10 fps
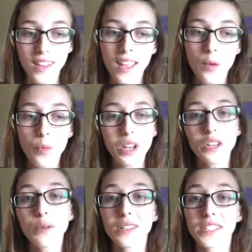And when
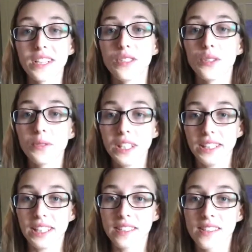you are done doing
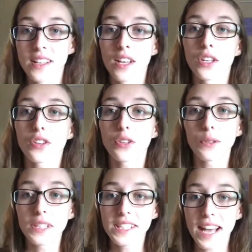this, you're
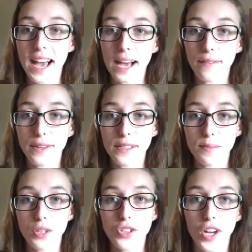going to have as much